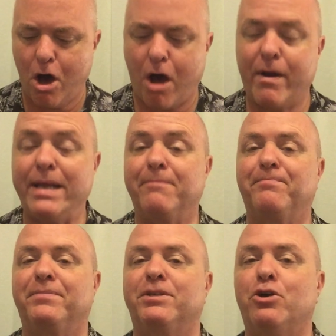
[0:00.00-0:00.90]
All right,
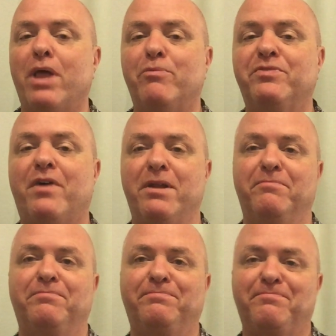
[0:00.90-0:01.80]
so that was fun.
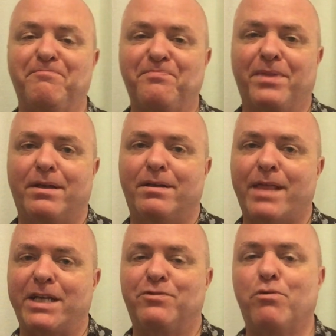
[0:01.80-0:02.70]

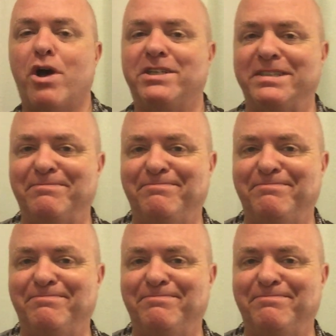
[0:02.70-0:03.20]
Thanks for watching.